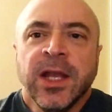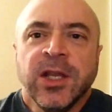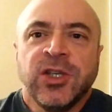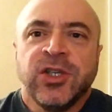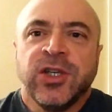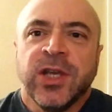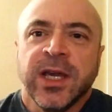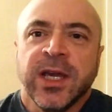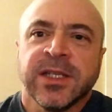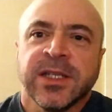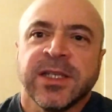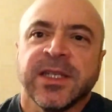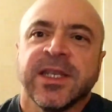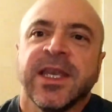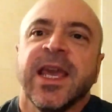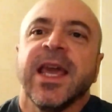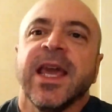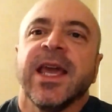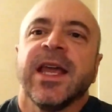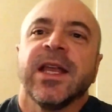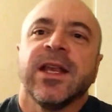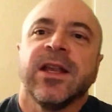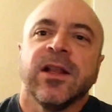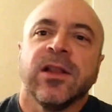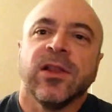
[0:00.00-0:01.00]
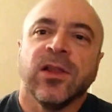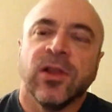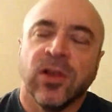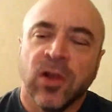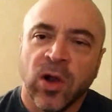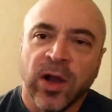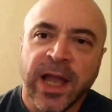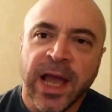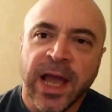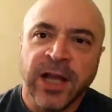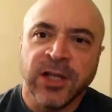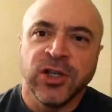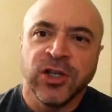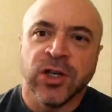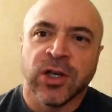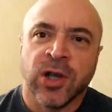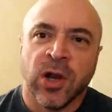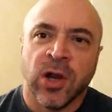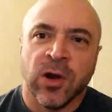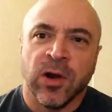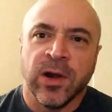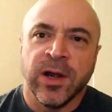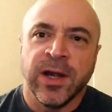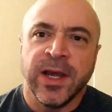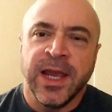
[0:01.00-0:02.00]
Just look at your
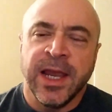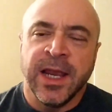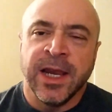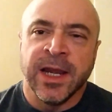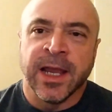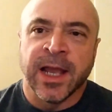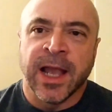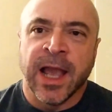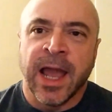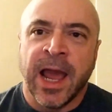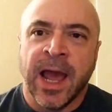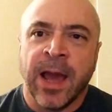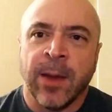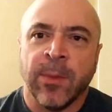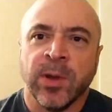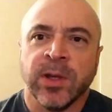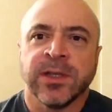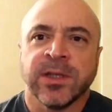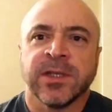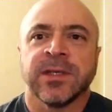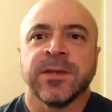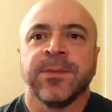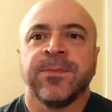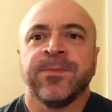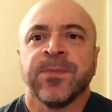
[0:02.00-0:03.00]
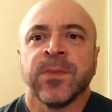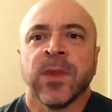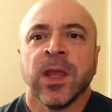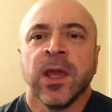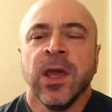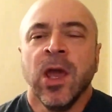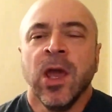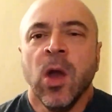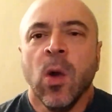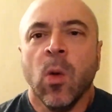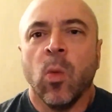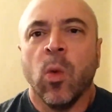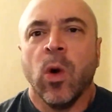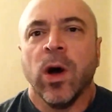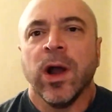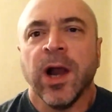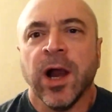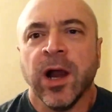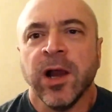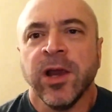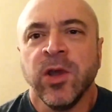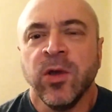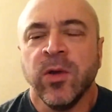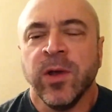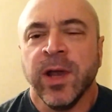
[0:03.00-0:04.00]
current eating habits what
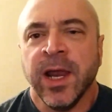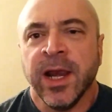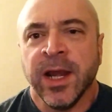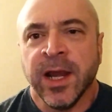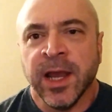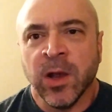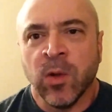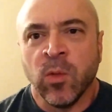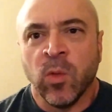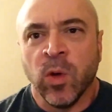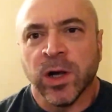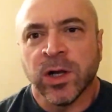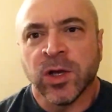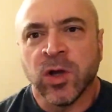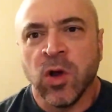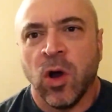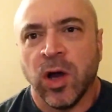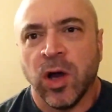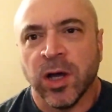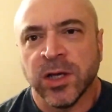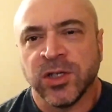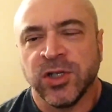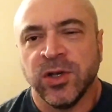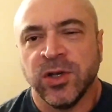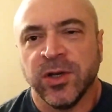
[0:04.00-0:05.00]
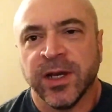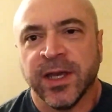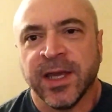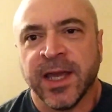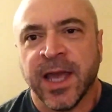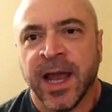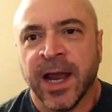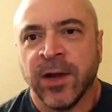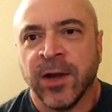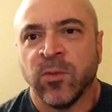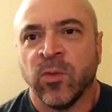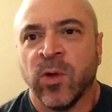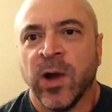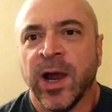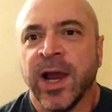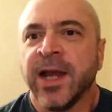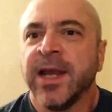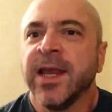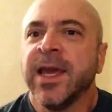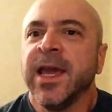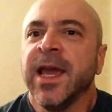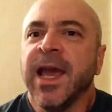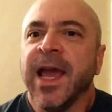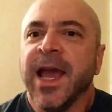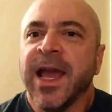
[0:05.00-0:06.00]
are you eating? What caused you to gain
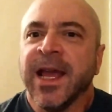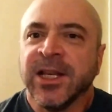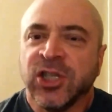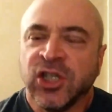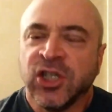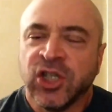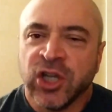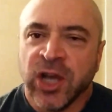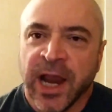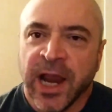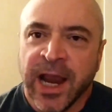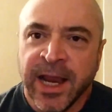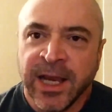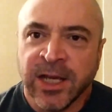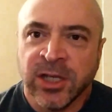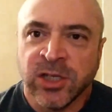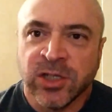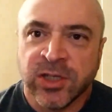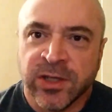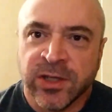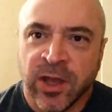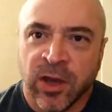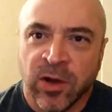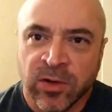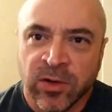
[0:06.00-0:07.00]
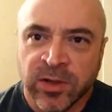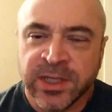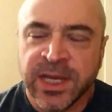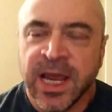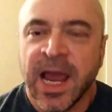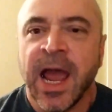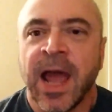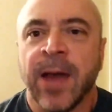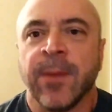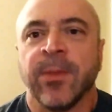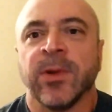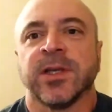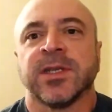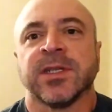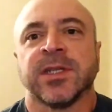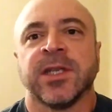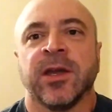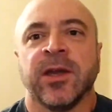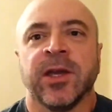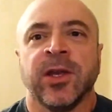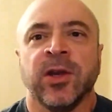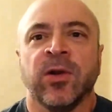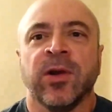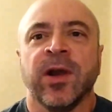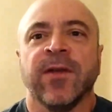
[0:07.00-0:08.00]
weight? And change those habits.
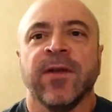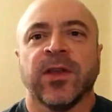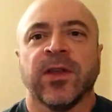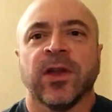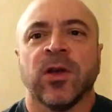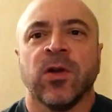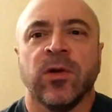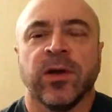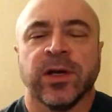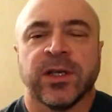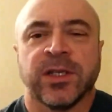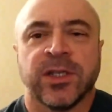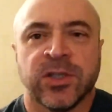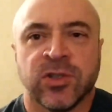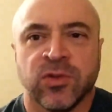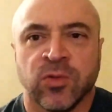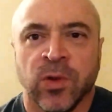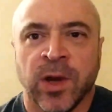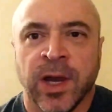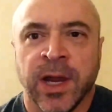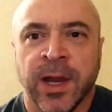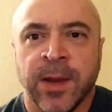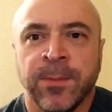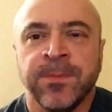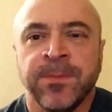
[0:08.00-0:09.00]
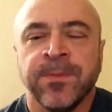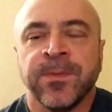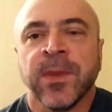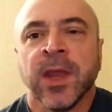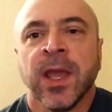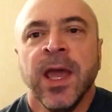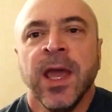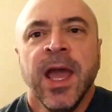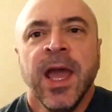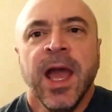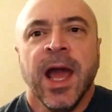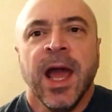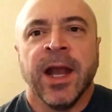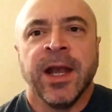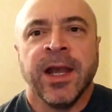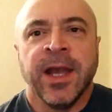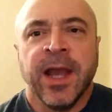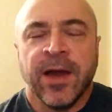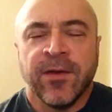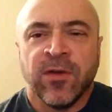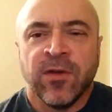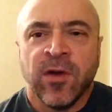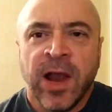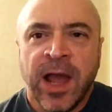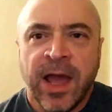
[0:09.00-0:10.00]
Now, you don't have to go extreme and
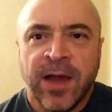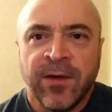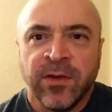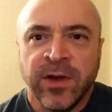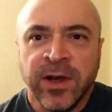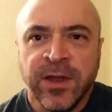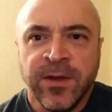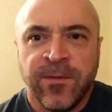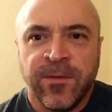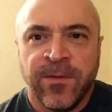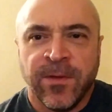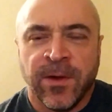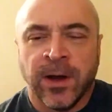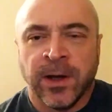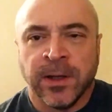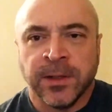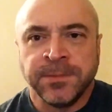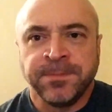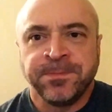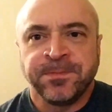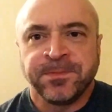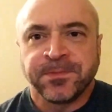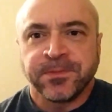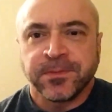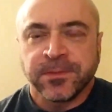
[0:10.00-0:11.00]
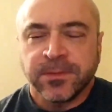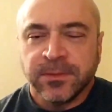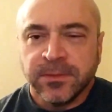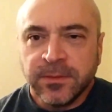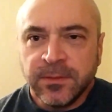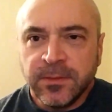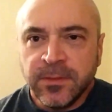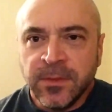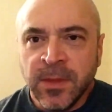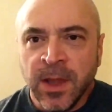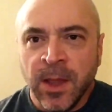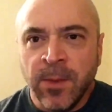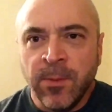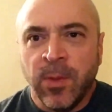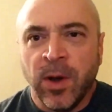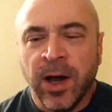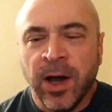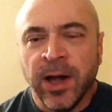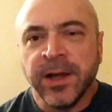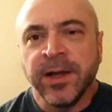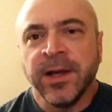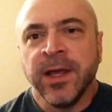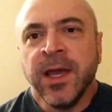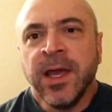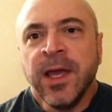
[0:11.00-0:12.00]
never have any fun,
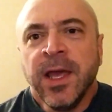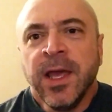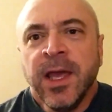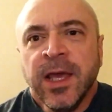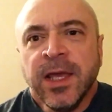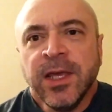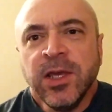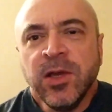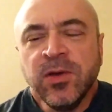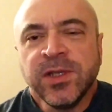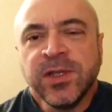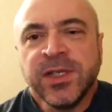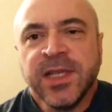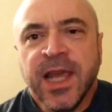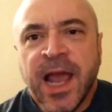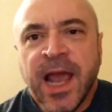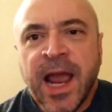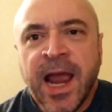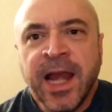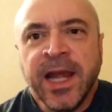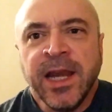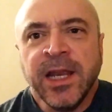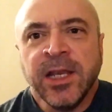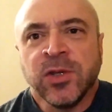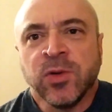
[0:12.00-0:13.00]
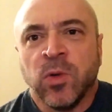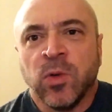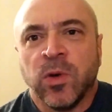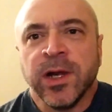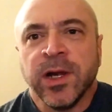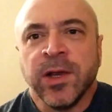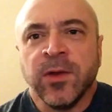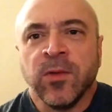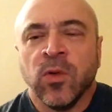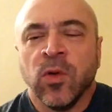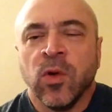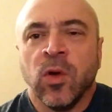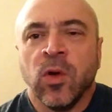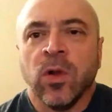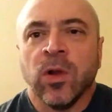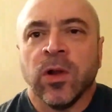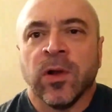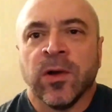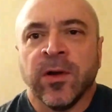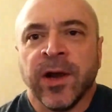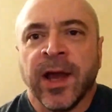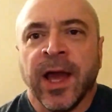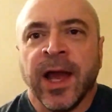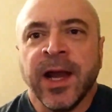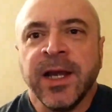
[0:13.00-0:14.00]
but use the 80 20 rule
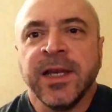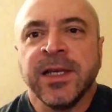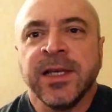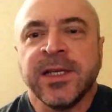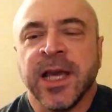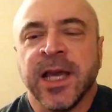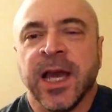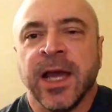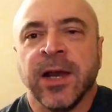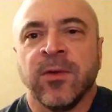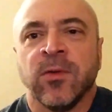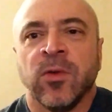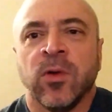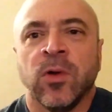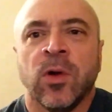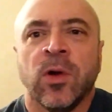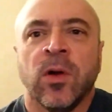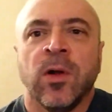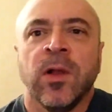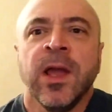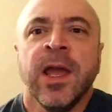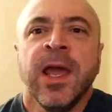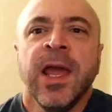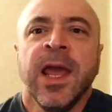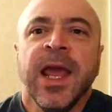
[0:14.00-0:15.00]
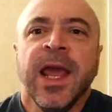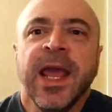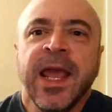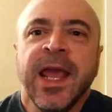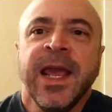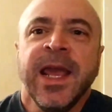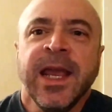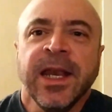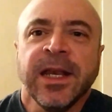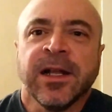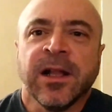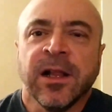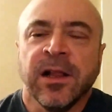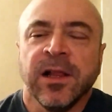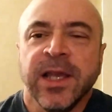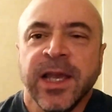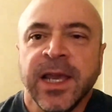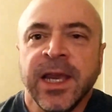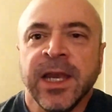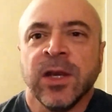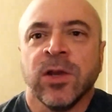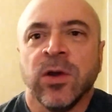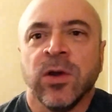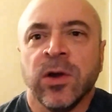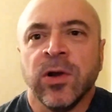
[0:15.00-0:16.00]
or 90 10 rule. Eat
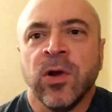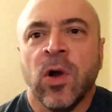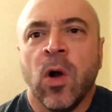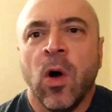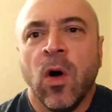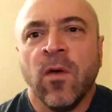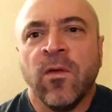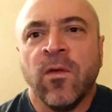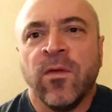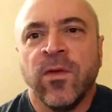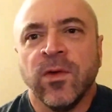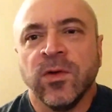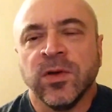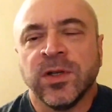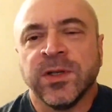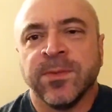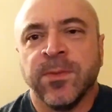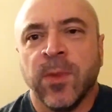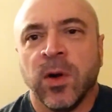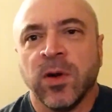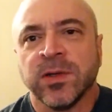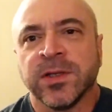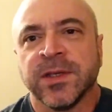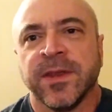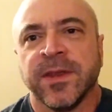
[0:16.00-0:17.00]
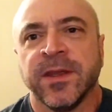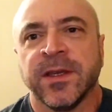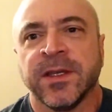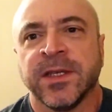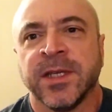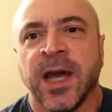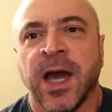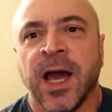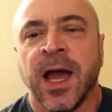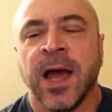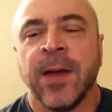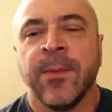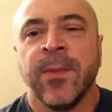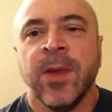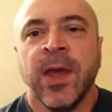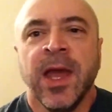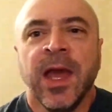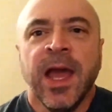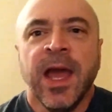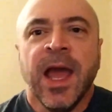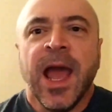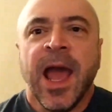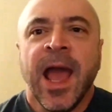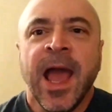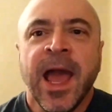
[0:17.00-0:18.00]
clean, good whole foods most of the time.
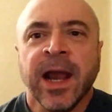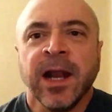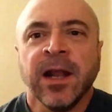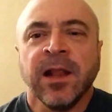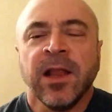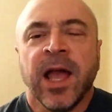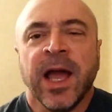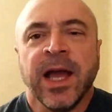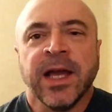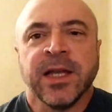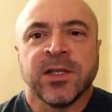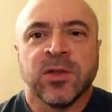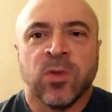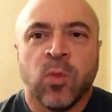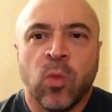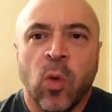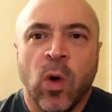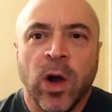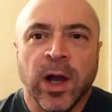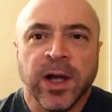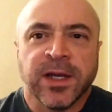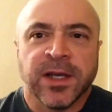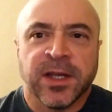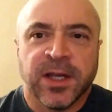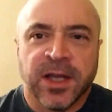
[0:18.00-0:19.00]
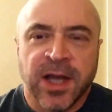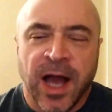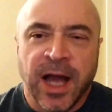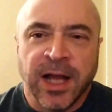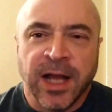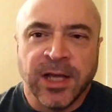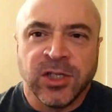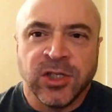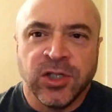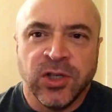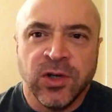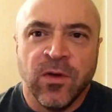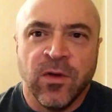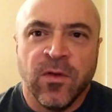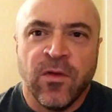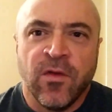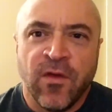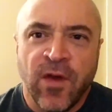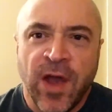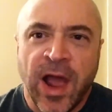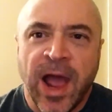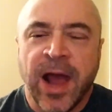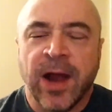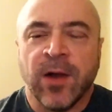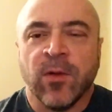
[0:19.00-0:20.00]
Analyze what got you
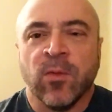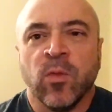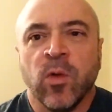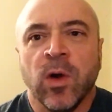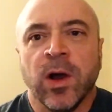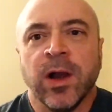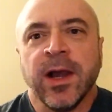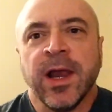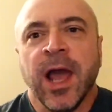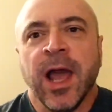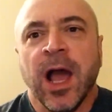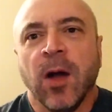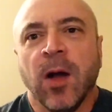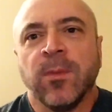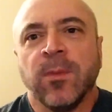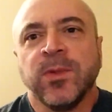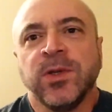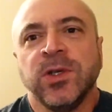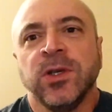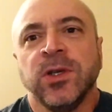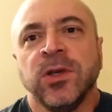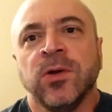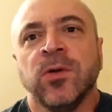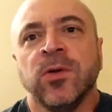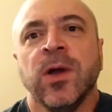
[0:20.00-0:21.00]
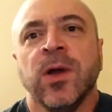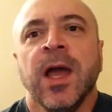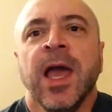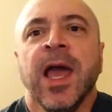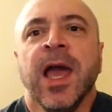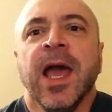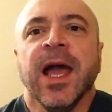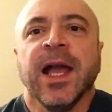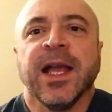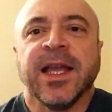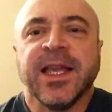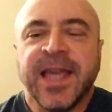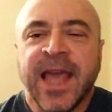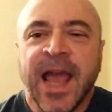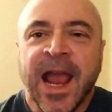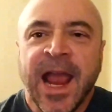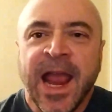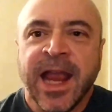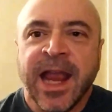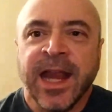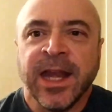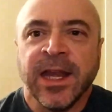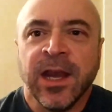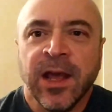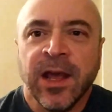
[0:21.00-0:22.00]
fat, what helped you
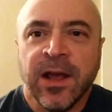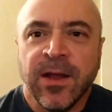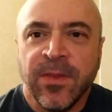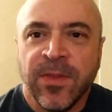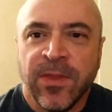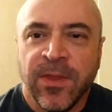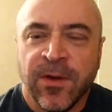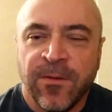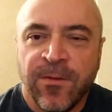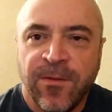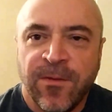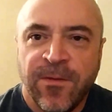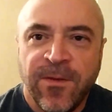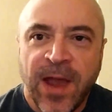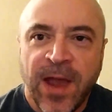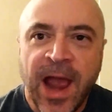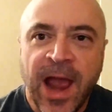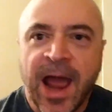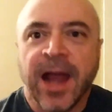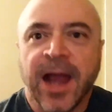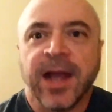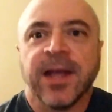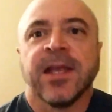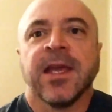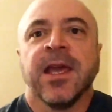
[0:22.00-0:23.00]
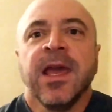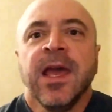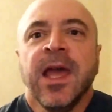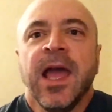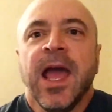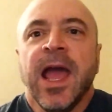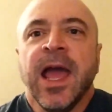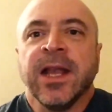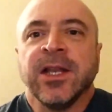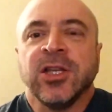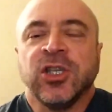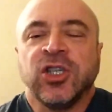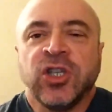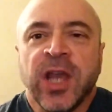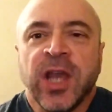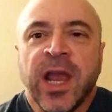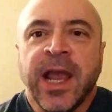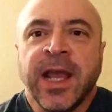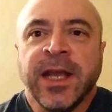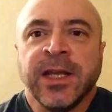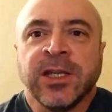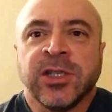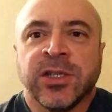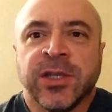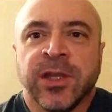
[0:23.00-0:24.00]
gain the fat and
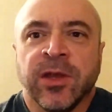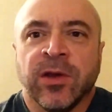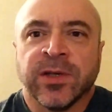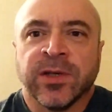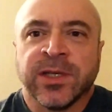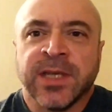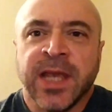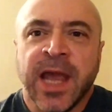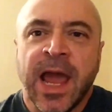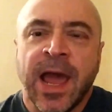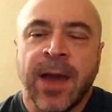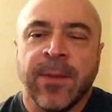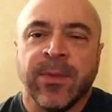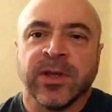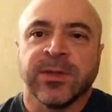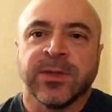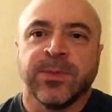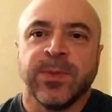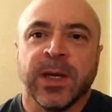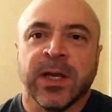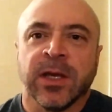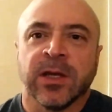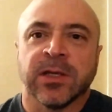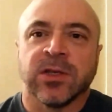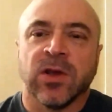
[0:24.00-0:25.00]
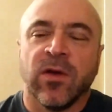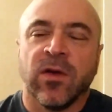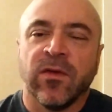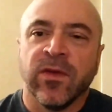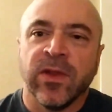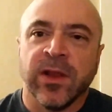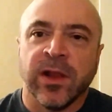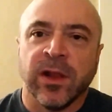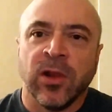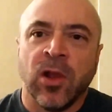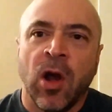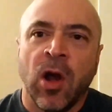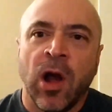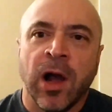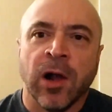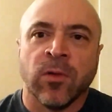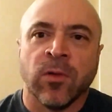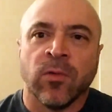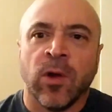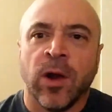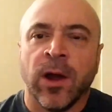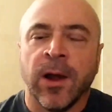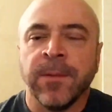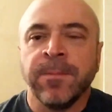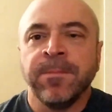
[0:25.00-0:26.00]
change those habits because over the
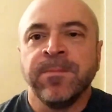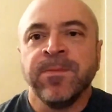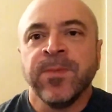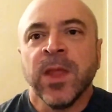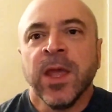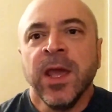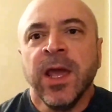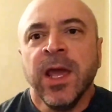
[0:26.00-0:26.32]
long run,